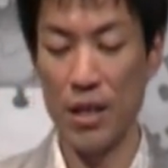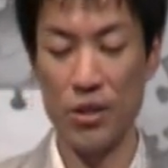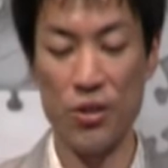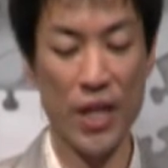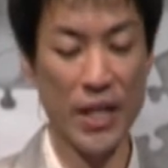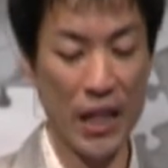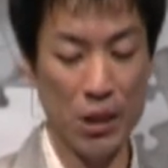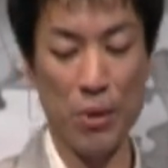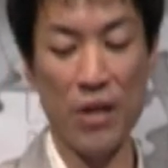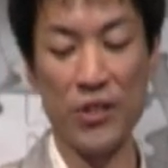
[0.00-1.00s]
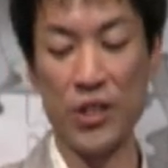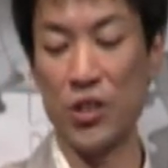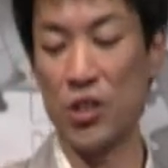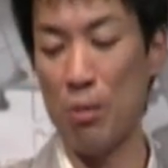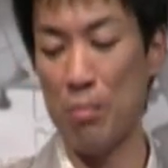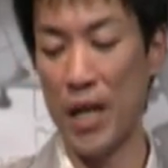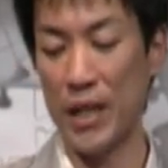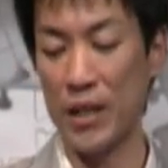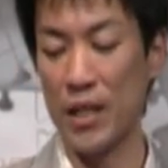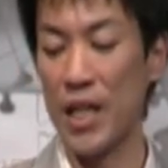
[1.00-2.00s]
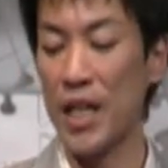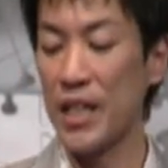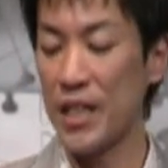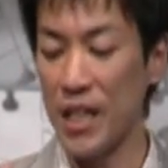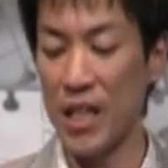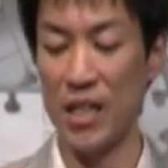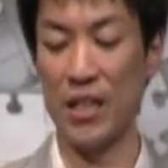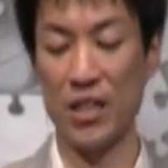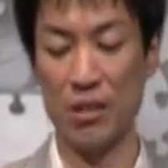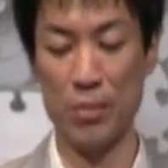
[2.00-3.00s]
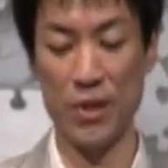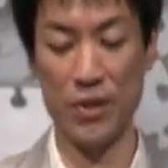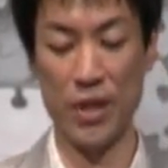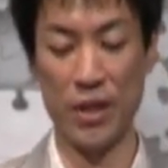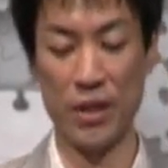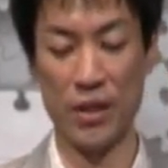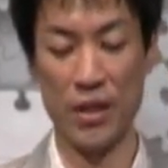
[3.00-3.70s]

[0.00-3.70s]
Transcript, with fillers: You can experience GeoPalette here in this building,